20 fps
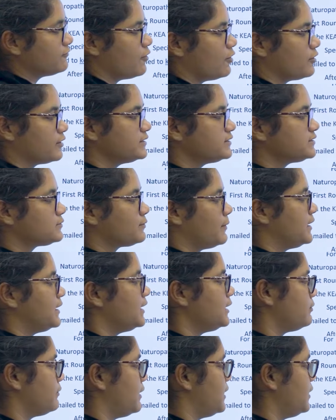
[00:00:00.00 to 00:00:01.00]
of August
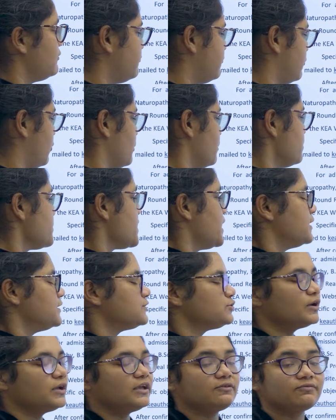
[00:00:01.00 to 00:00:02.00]
2024.
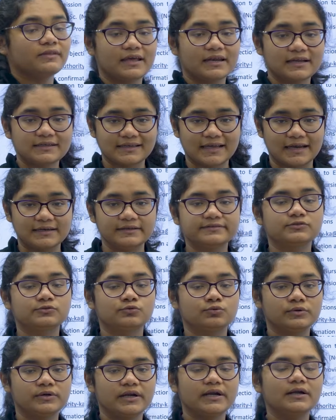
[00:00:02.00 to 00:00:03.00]
So if there is any
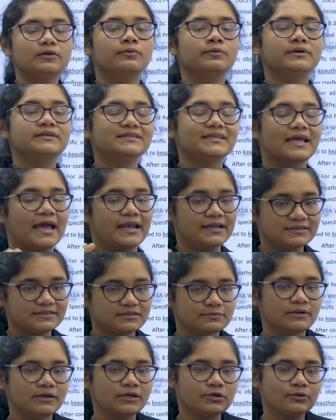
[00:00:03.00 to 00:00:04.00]
student who is
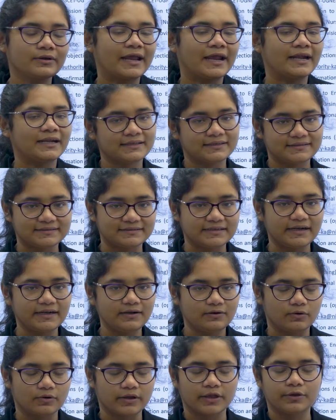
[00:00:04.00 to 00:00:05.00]
eligible to get a
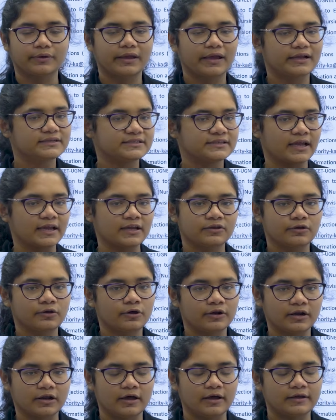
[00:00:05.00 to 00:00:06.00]
seat, okay, you can check
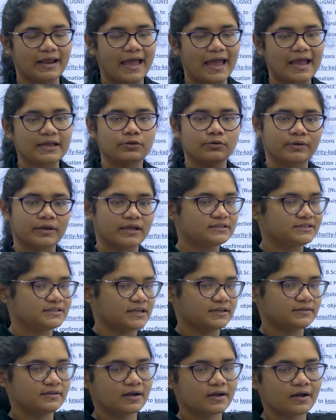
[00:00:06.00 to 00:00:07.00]
your rank, you can
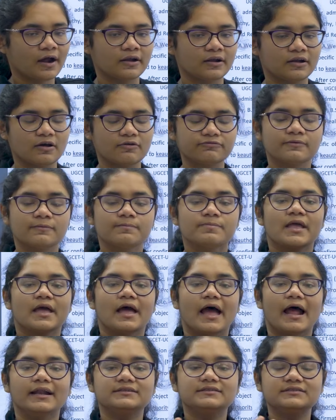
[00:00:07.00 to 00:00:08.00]
check the cutoff,
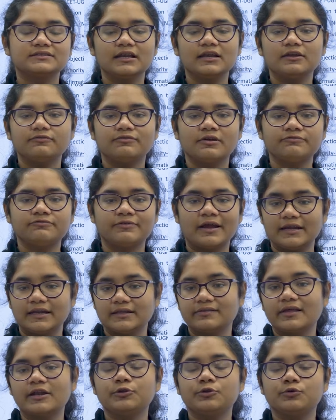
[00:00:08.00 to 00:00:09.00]
and still if you are
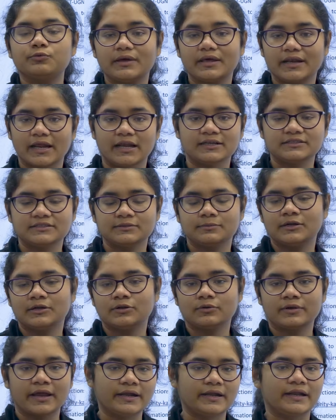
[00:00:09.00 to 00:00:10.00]
finding that you were eligible
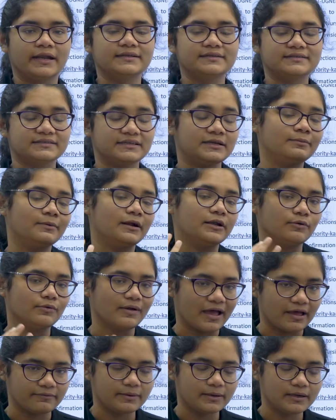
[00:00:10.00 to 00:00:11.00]
to get any seat but you
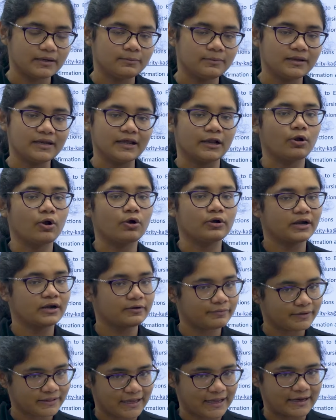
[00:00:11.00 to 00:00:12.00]
haven't been
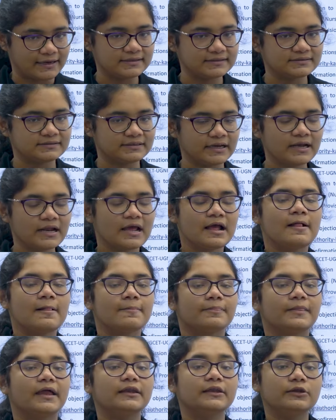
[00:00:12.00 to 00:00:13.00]
allotted with any seat,
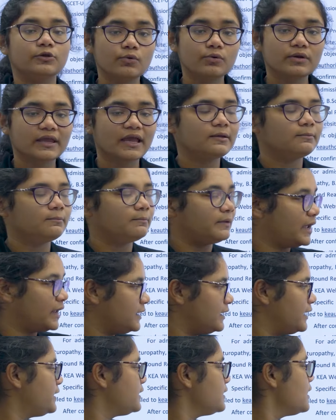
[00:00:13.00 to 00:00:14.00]
then you can
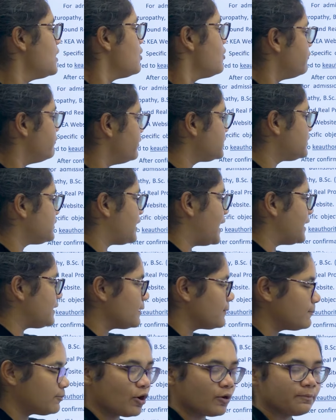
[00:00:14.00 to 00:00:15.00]
mail it with
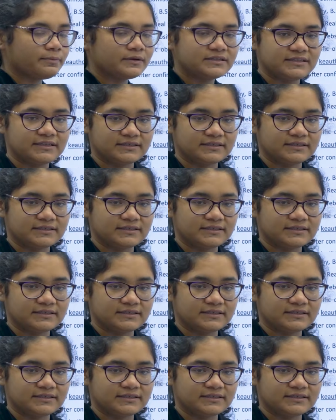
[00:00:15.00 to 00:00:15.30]
writing proper